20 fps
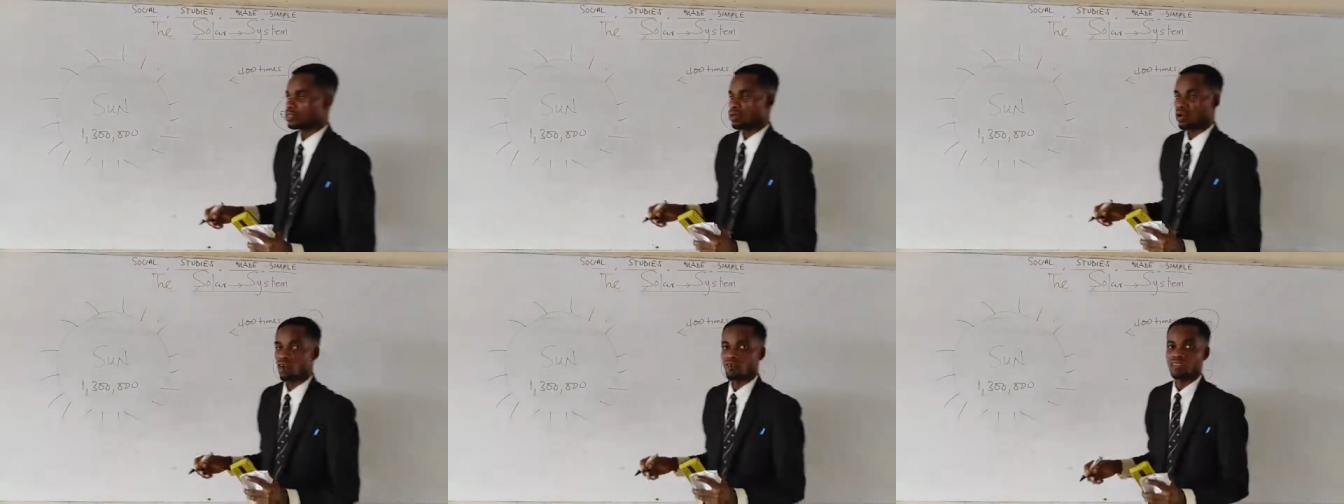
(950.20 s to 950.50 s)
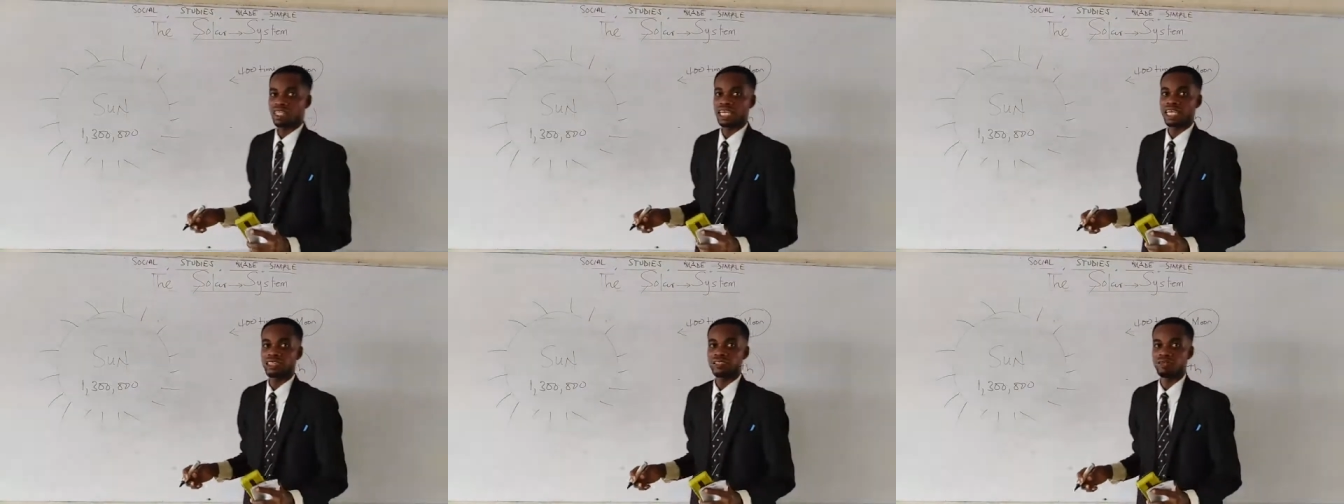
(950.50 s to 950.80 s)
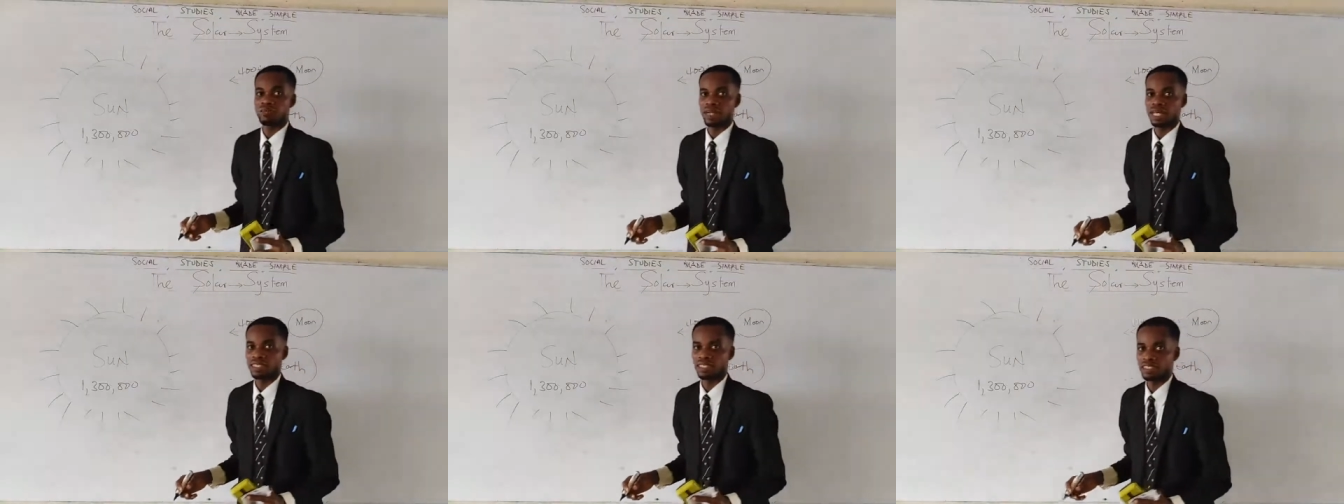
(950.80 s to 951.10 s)
of the
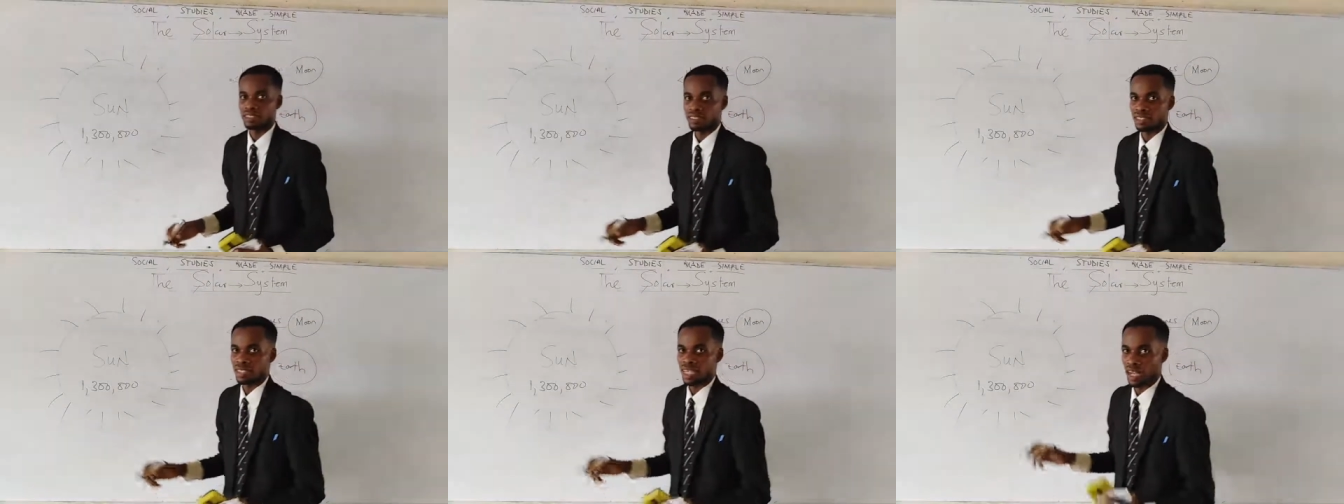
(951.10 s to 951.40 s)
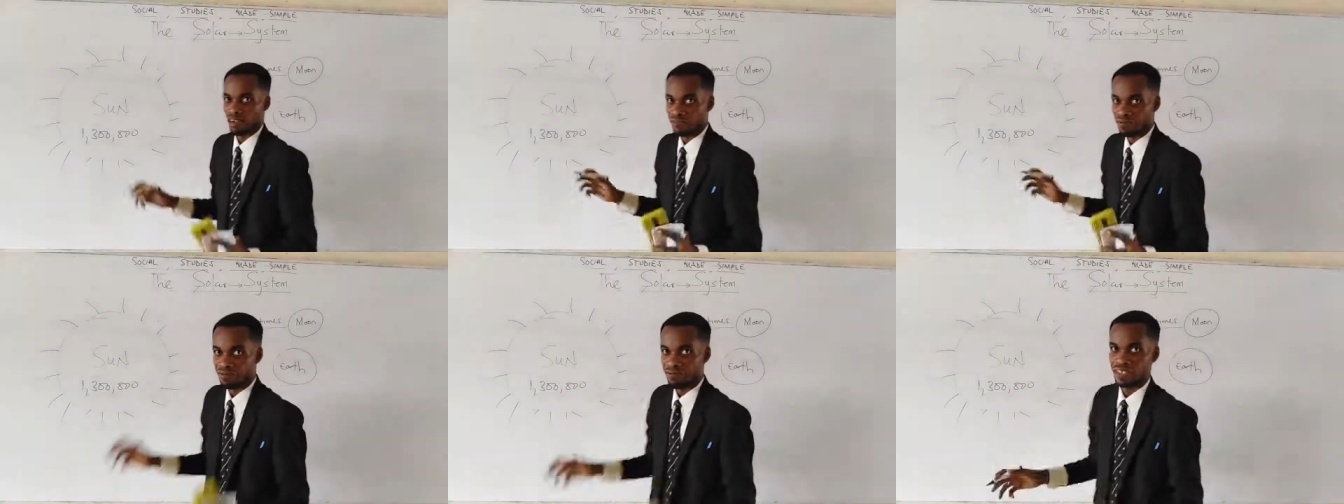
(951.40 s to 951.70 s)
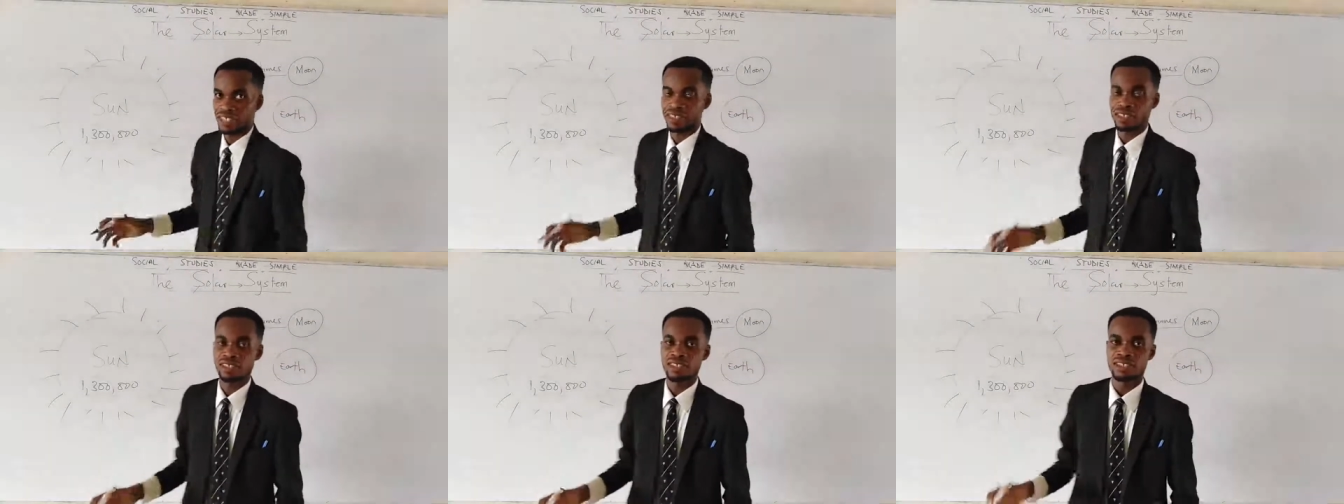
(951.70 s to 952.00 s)
Earth planets can
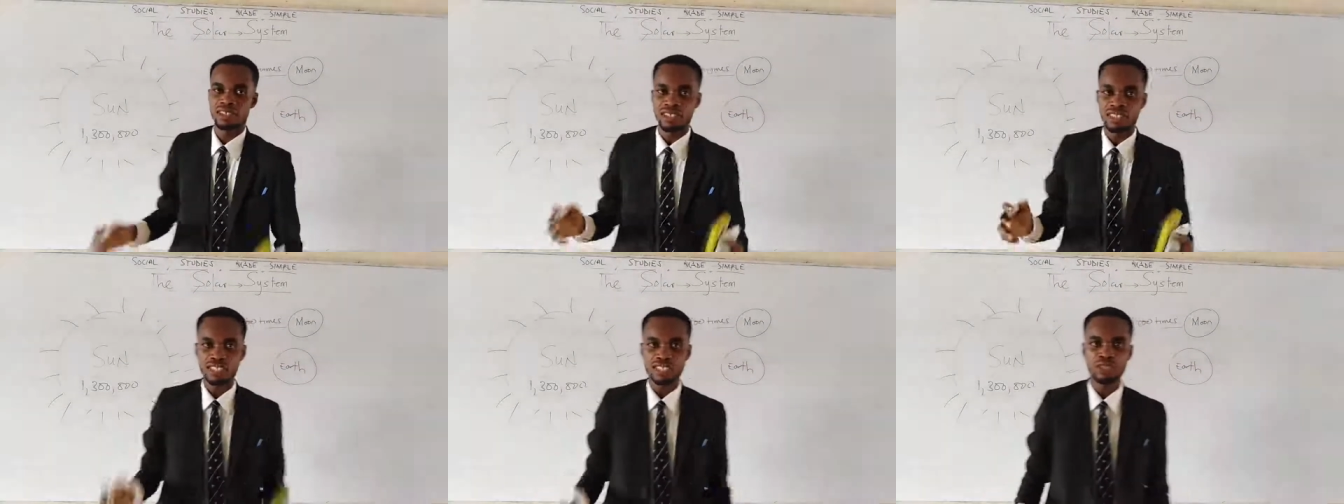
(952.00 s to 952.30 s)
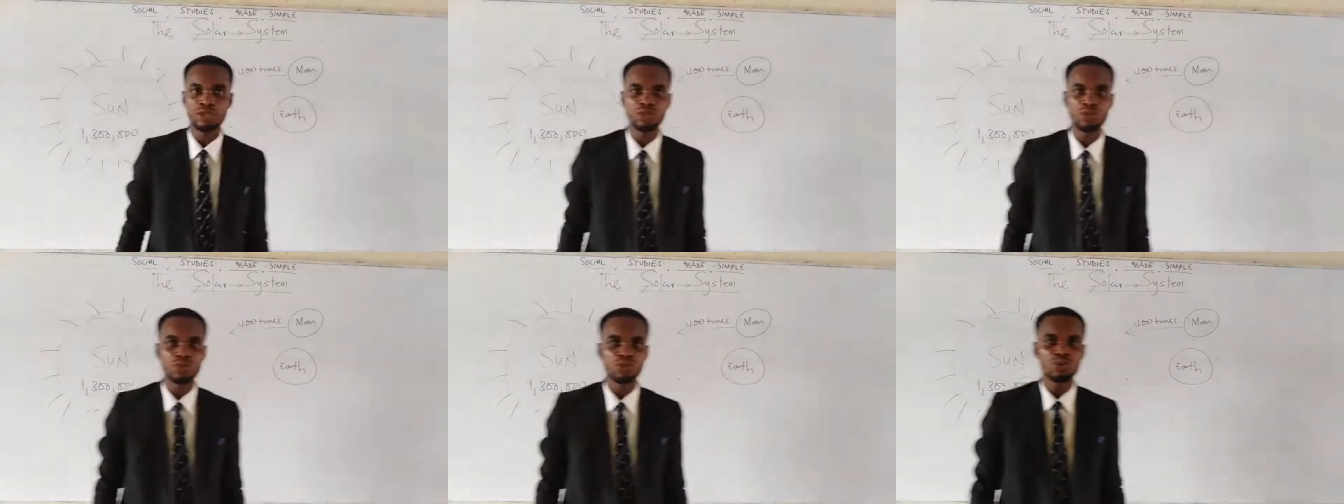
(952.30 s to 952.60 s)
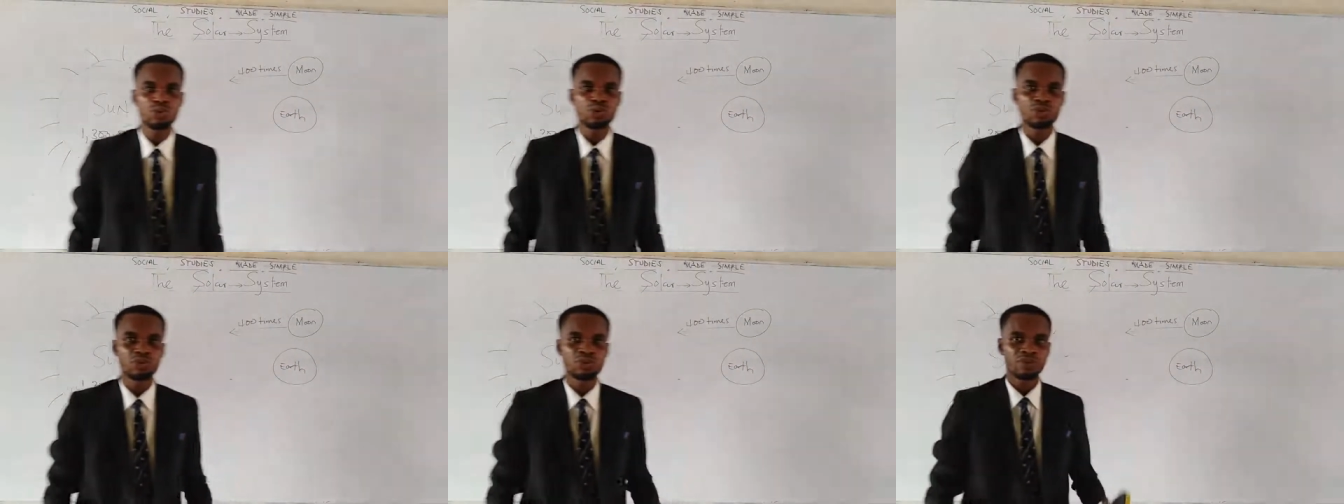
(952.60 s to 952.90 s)
fit
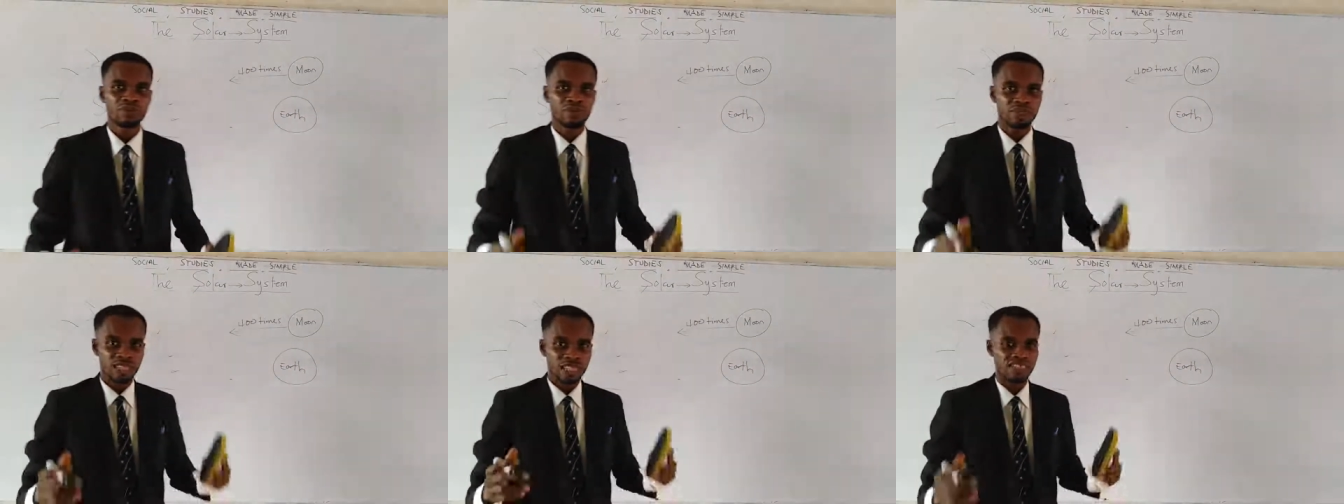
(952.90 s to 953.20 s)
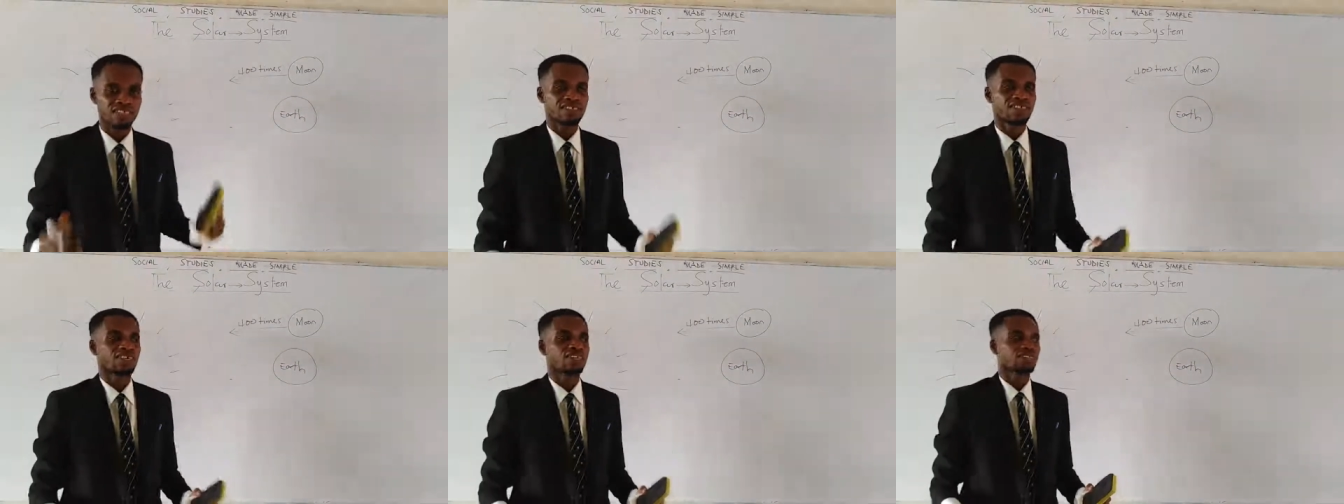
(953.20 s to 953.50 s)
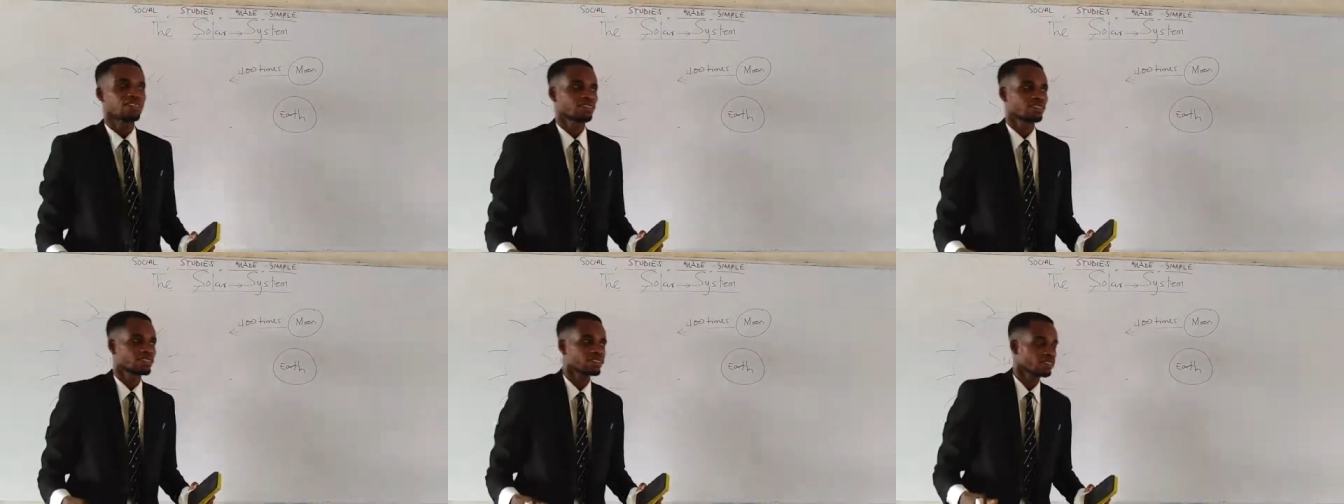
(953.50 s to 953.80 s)
into the sun.